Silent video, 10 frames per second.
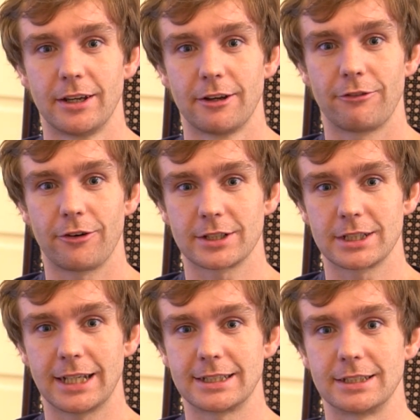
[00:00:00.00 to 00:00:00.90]
forks
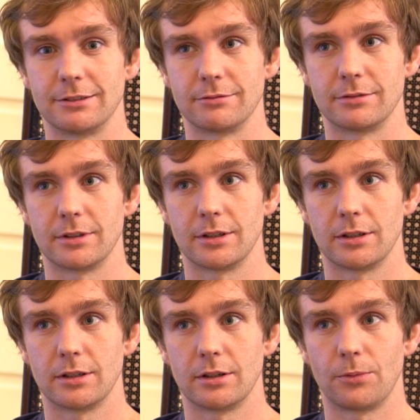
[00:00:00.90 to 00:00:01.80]
less than
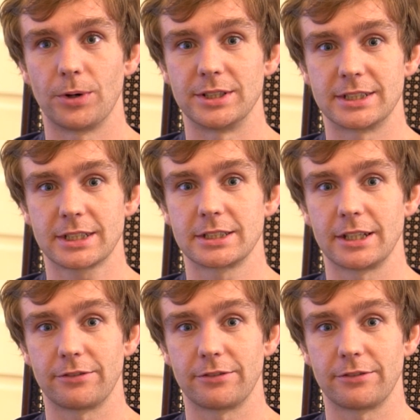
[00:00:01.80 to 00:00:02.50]
160